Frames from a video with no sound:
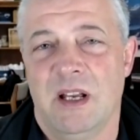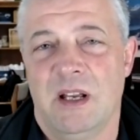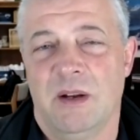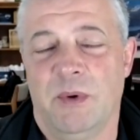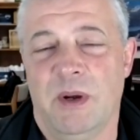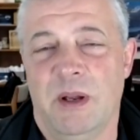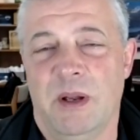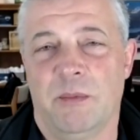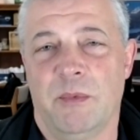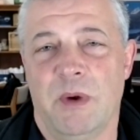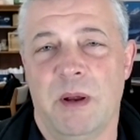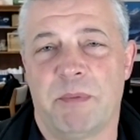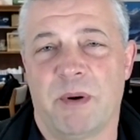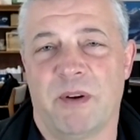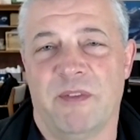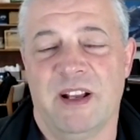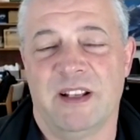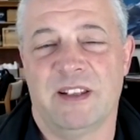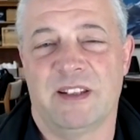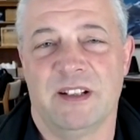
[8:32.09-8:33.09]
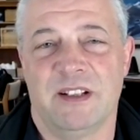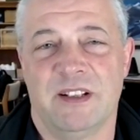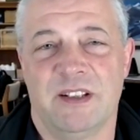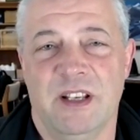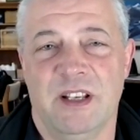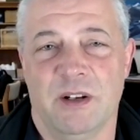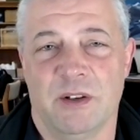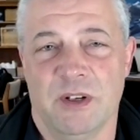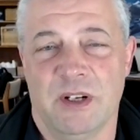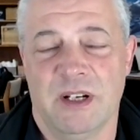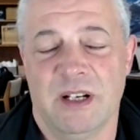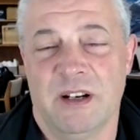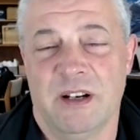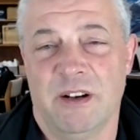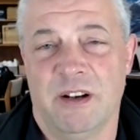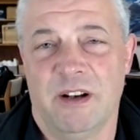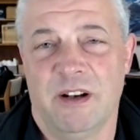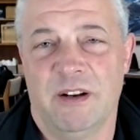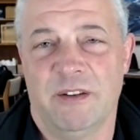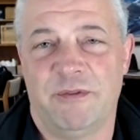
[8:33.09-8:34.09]
we prevented,
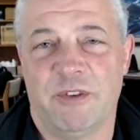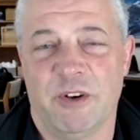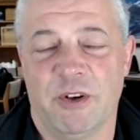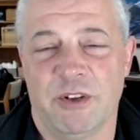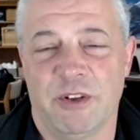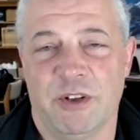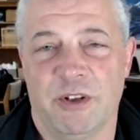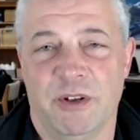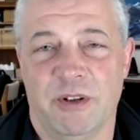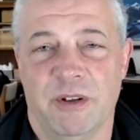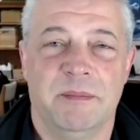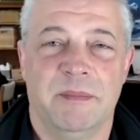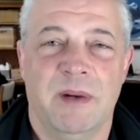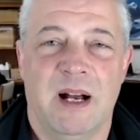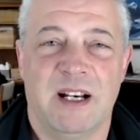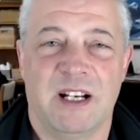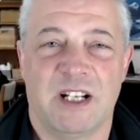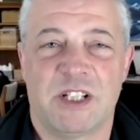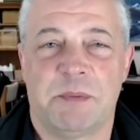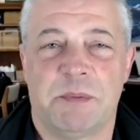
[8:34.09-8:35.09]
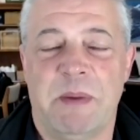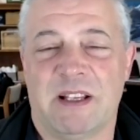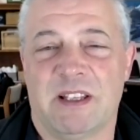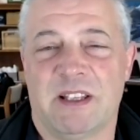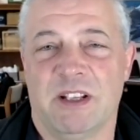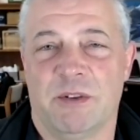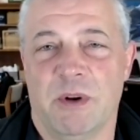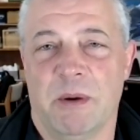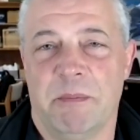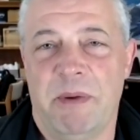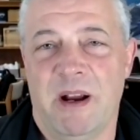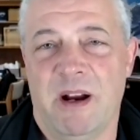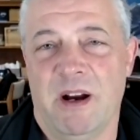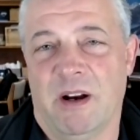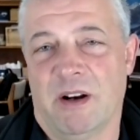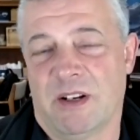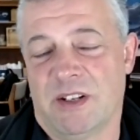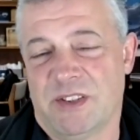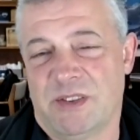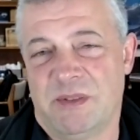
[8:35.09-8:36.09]
a further unexpected
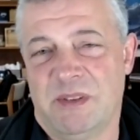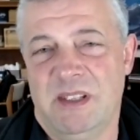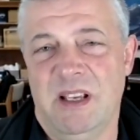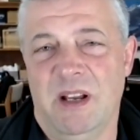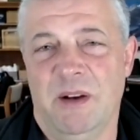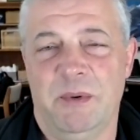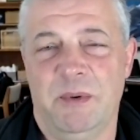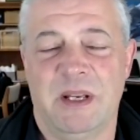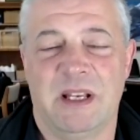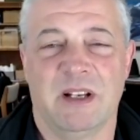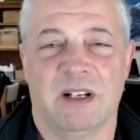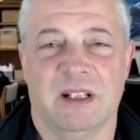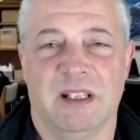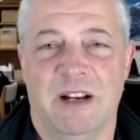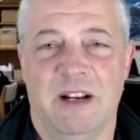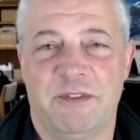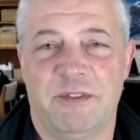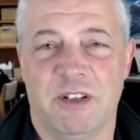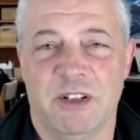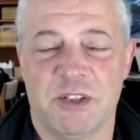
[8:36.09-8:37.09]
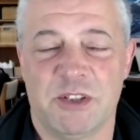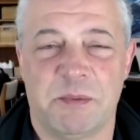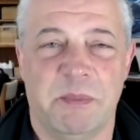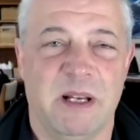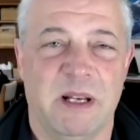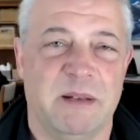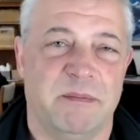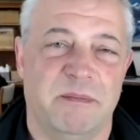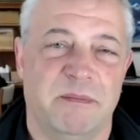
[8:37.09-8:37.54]
repair because, we could have left those, but